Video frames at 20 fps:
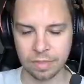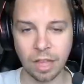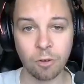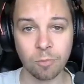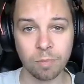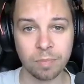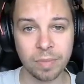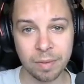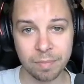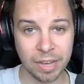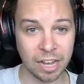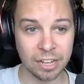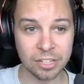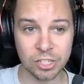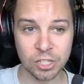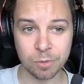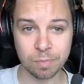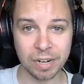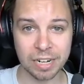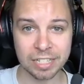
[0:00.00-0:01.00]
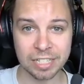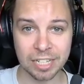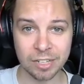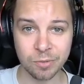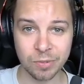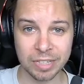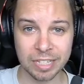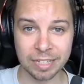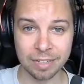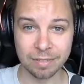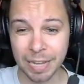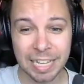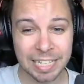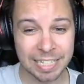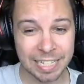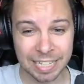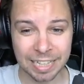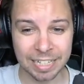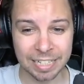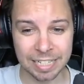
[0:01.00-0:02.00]
Now, maybe unsurprising, we did
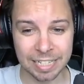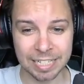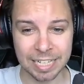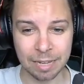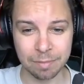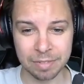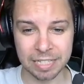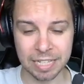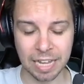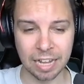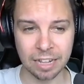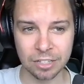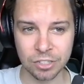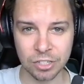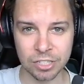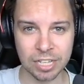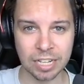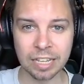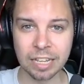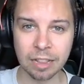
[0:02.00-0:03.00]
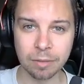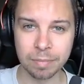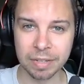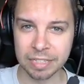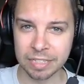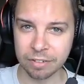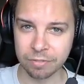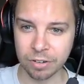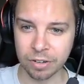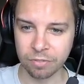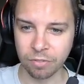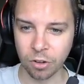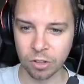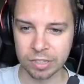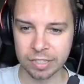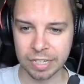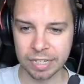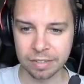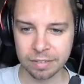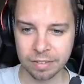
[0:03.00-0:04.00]
basically the same style, just a little bit different
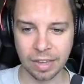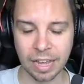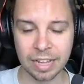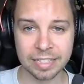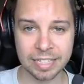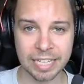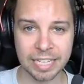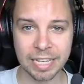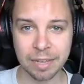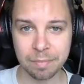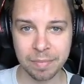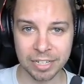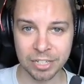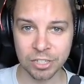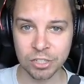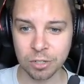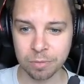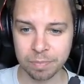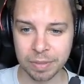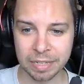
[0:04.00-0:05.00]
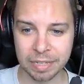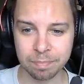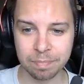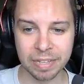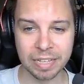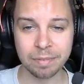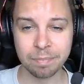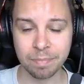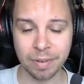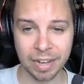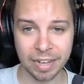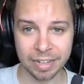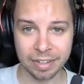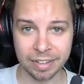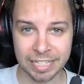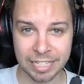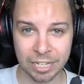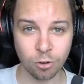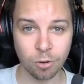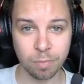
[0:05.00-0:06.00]
vaulting. And TM managed to beat me by
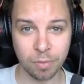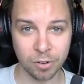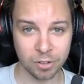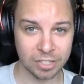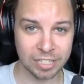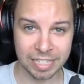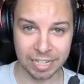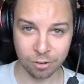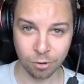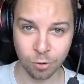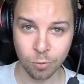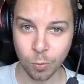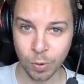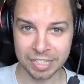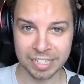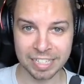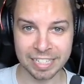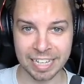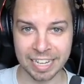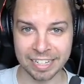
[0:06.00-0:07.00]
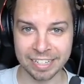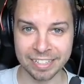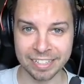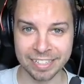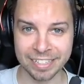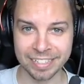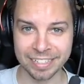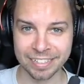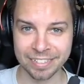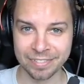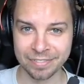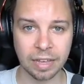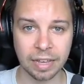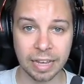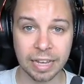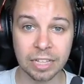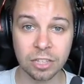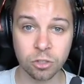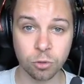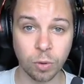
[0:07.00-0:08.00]
0.01 seconds.
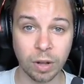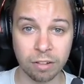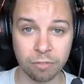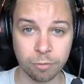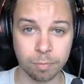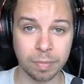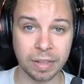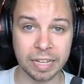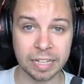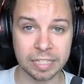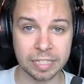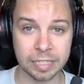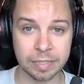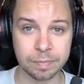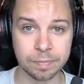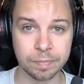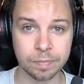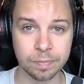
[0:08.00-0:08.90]
In 12th place.